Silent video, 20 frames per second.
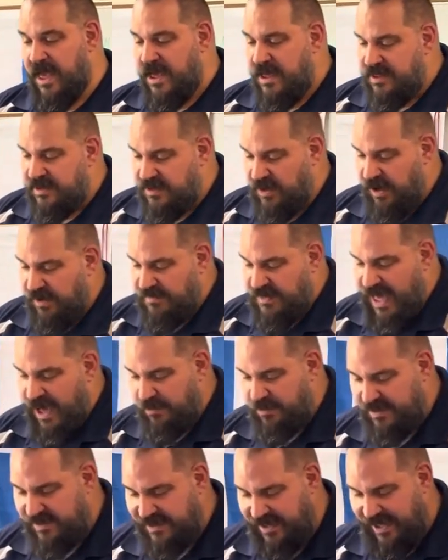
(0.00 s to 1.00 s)
So if that
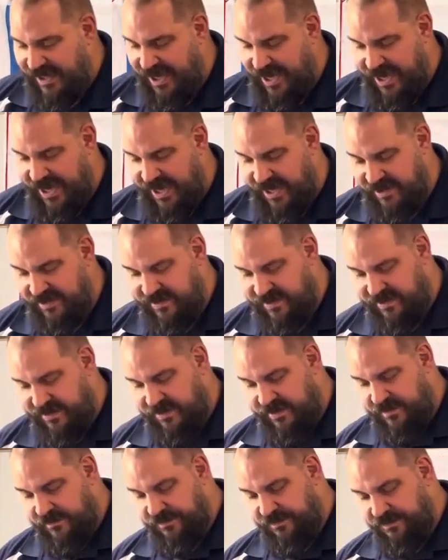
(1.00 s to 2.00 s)
was the
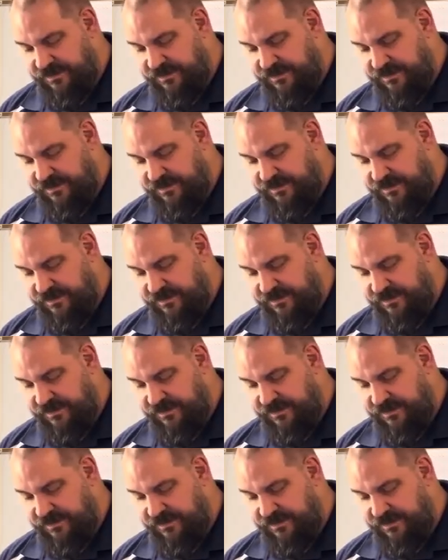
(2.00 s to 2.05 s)
case,